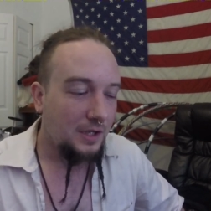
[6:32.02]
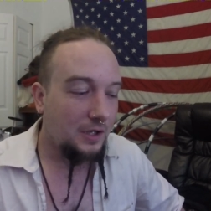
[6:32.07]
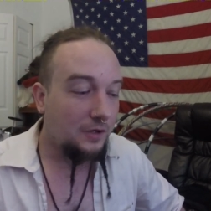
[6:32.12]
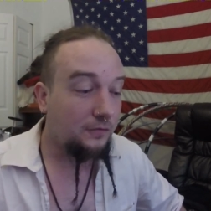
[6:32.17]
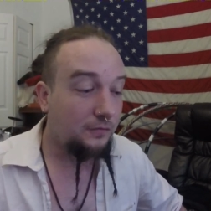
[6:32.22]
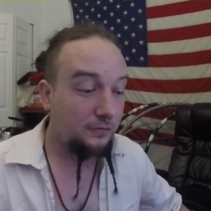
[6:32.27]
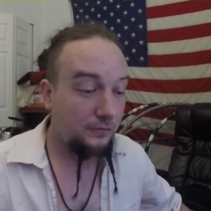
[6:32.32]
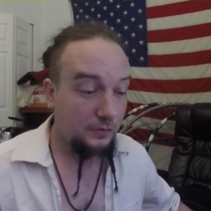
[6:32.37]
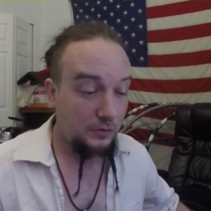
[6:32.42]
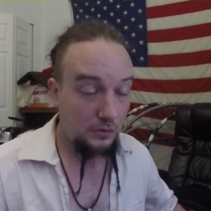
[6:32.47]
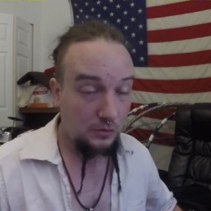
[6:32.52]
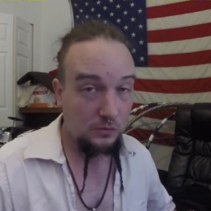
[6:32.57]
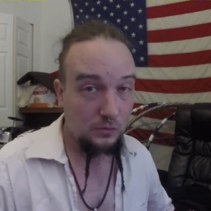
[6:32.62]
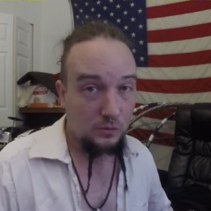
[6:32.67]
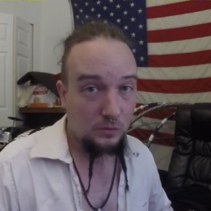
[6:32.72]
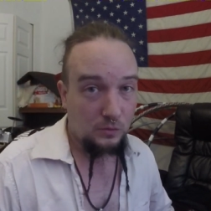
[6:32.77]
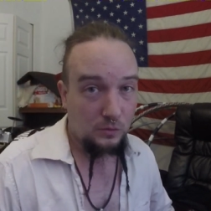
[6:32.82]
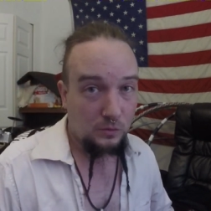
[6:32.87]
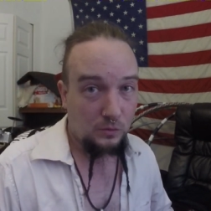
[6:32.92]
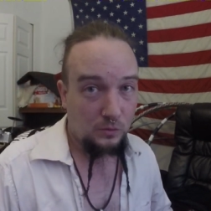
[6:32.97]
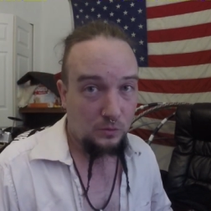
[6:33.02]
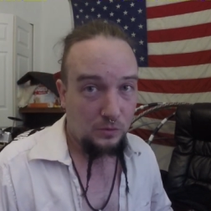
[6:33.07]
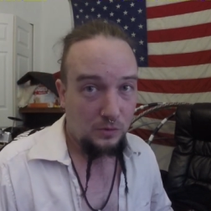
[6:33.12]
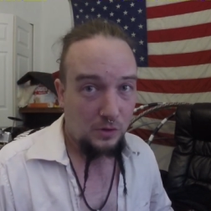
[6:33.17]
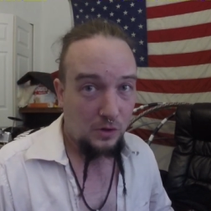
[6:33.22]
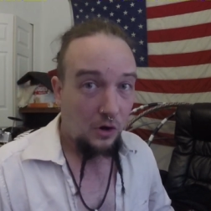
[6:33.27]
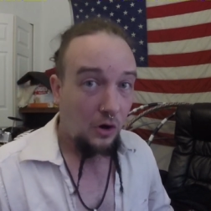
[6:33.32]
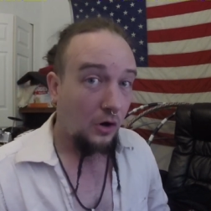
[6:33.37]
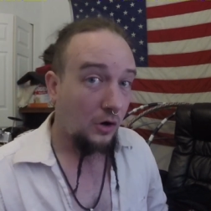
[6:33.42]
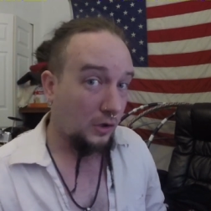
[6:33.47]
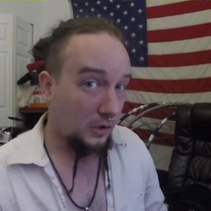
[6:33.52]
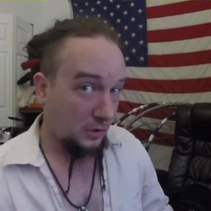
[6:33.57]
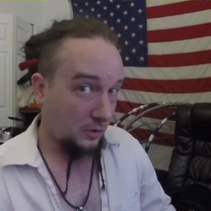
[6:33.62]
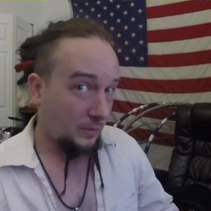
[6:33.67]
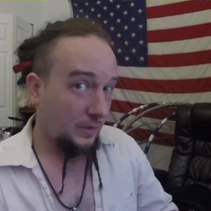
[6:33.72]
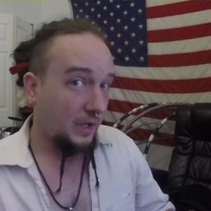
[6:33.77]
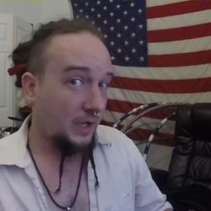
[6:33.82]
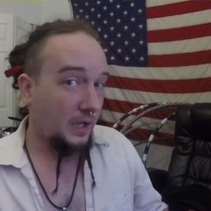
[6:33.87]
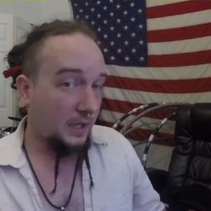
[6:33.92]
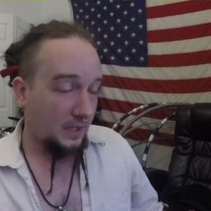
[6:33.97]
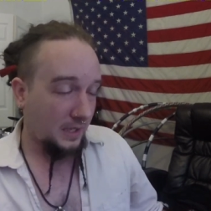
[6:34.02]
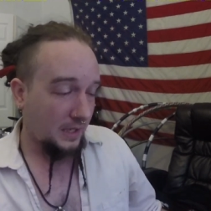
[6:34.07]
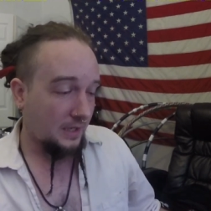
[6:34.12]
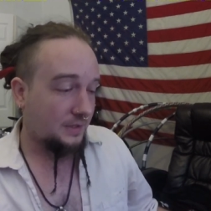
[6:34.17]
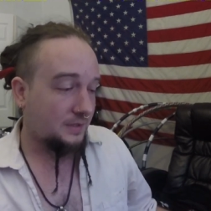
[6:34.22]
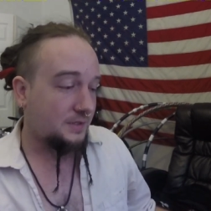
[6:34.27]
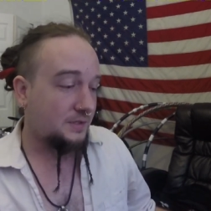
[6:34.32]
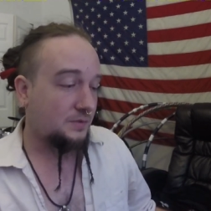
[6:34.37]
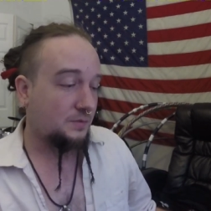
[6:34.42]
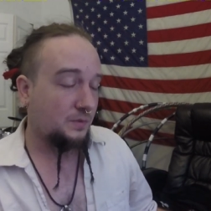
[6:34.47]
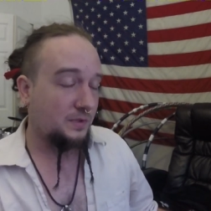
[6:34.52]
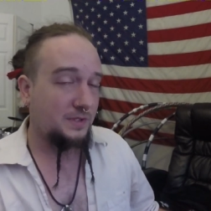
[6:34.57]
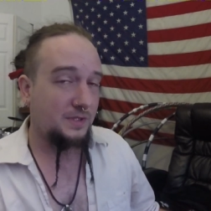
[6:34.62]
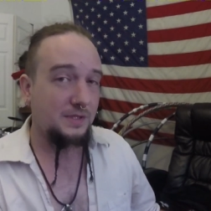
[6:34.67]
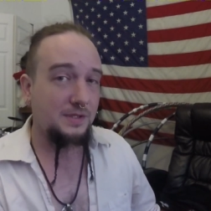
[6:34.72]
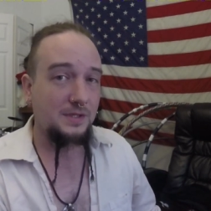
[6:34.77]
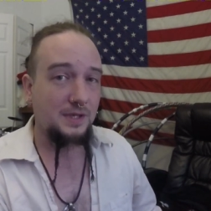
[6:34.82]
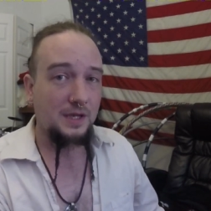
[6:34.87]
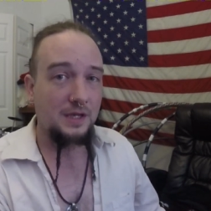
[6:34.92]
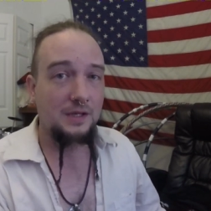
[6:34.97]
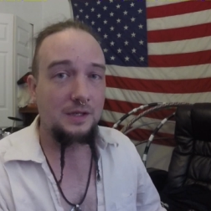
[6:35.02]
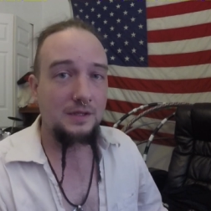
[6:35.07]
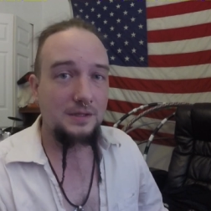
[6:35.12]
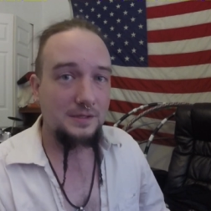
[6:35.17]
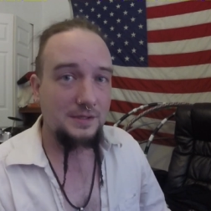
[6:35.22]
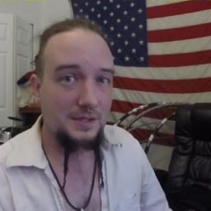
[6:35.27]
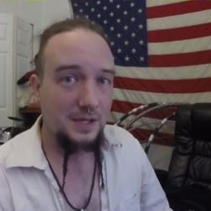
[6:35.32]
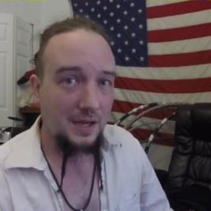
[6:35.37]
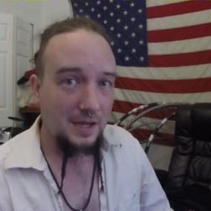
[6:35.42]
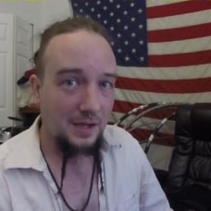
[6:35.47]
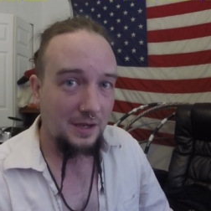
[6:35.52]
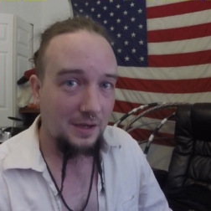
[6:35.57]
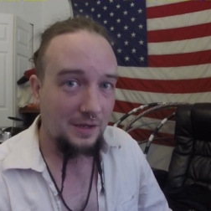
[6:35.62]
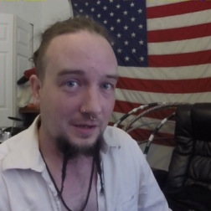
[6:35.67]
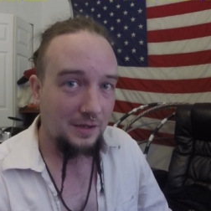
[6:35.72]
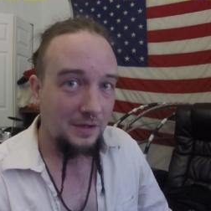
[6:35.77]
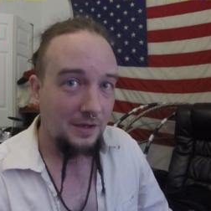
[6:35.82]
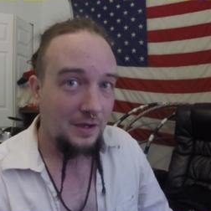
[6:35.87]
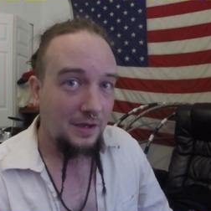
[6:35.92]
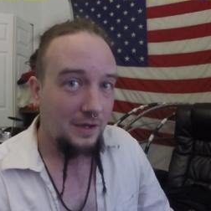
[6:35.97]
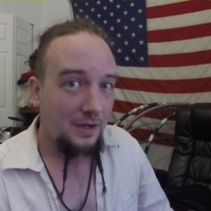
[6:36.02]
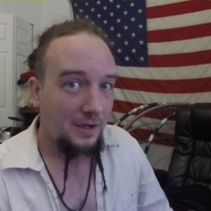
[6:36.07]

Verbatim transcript: If you are going against what society is saying,